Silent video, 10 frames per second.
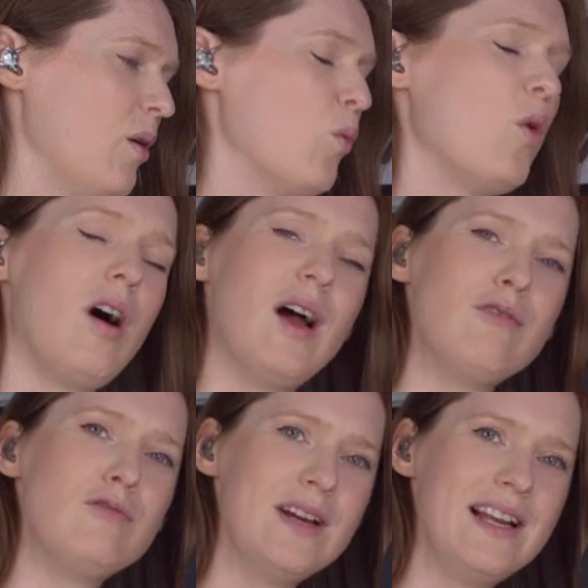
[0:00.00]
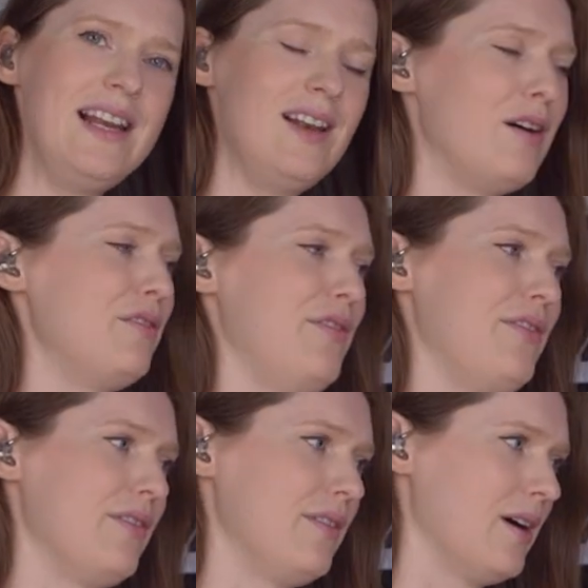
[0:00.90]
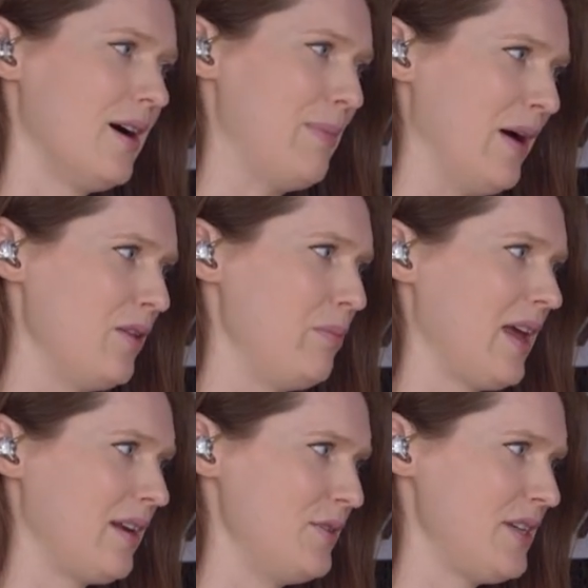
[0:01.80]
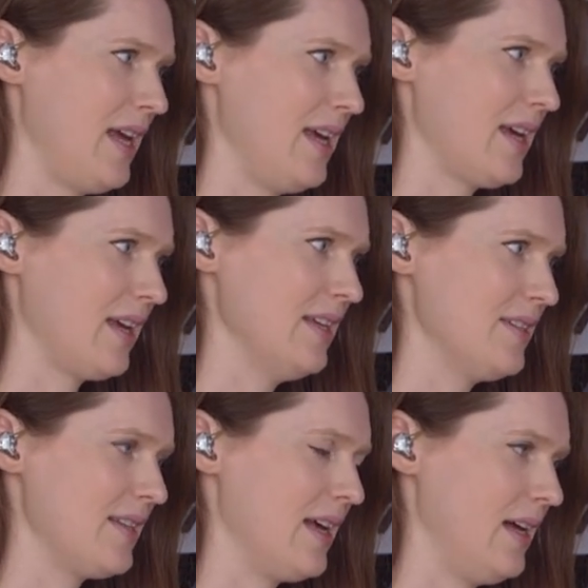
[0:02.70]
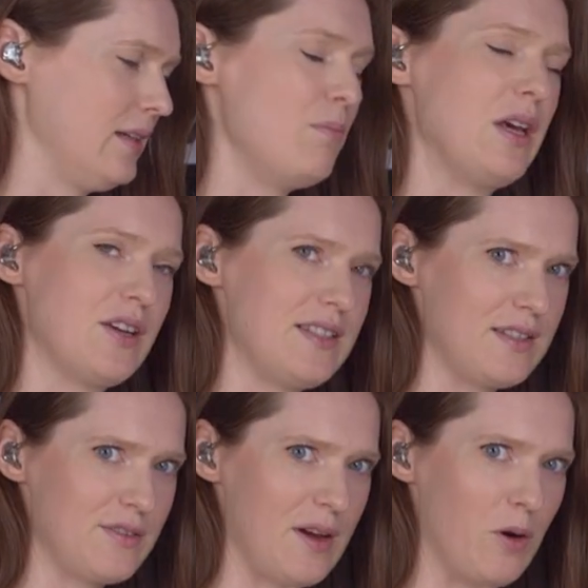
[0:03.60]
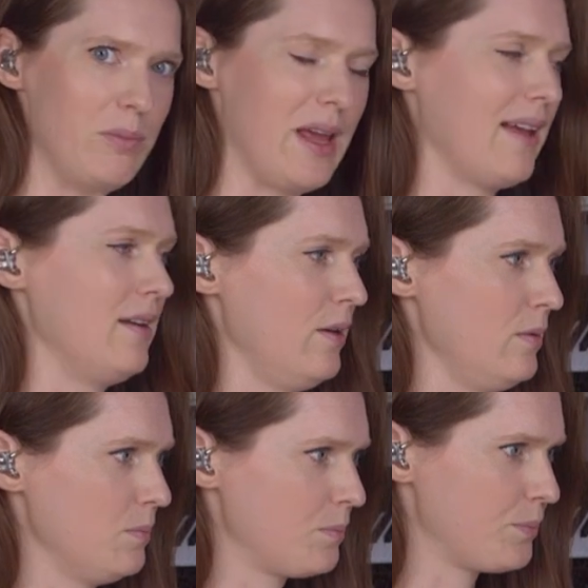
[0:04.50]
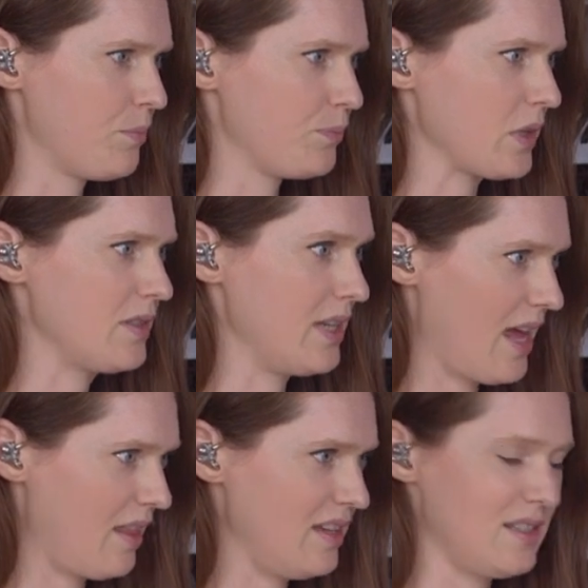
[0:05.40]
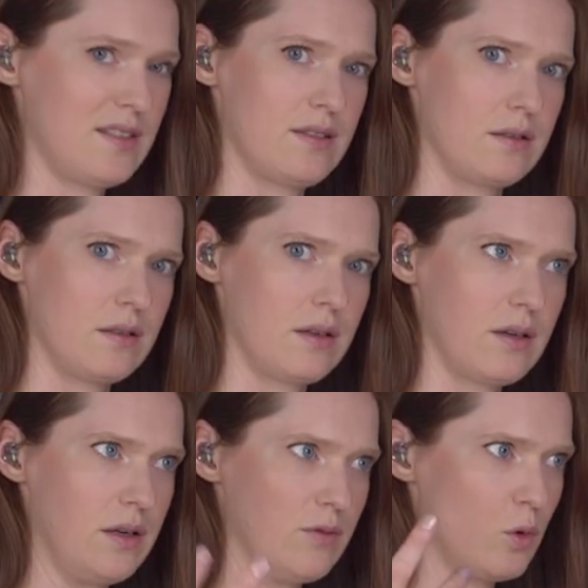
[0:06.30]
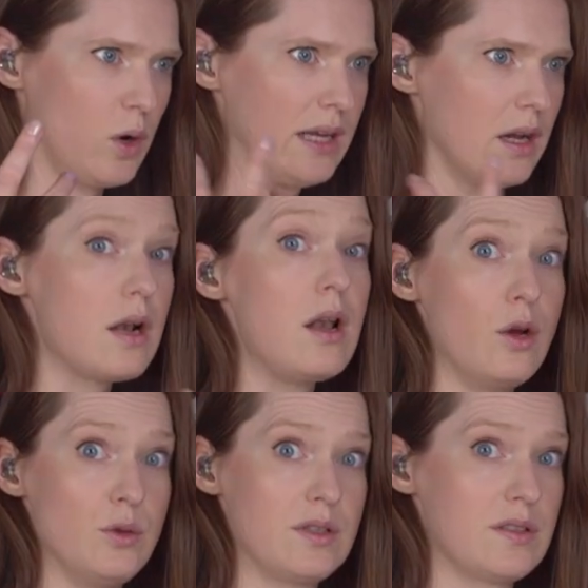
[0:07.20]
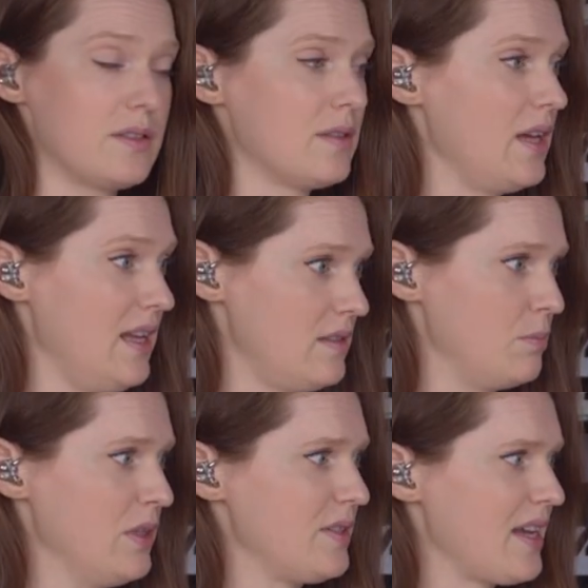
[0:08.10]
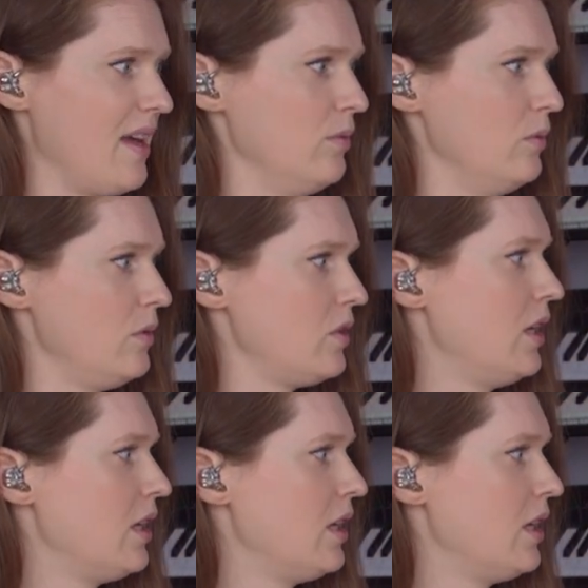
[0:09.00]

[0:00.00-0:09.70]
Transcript: What I really love about the piano take is that because it's felt piano, to get this kind of quite close, intimate sound,